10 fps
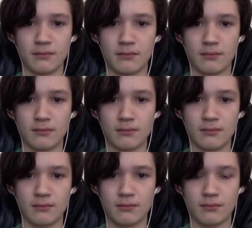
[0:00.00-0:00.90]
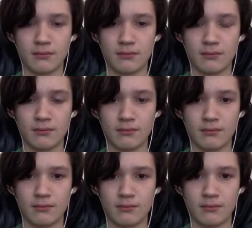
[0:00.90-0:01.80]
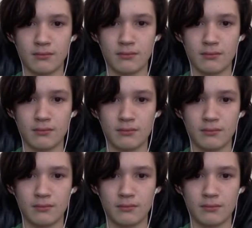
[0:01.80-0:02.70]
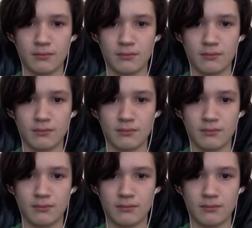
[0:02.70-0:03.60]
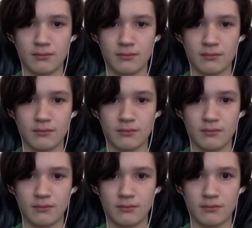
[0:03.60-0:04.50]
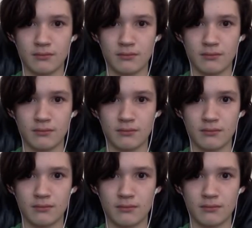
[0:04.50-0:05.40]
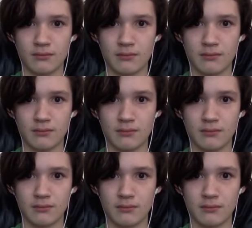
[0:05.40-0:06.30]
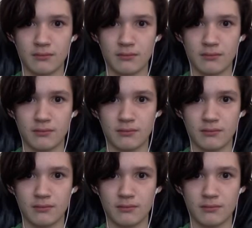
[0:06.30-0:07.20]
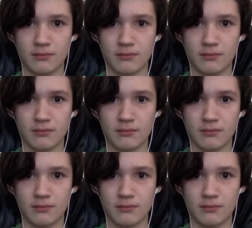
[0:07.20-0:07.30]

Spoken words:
[no speech]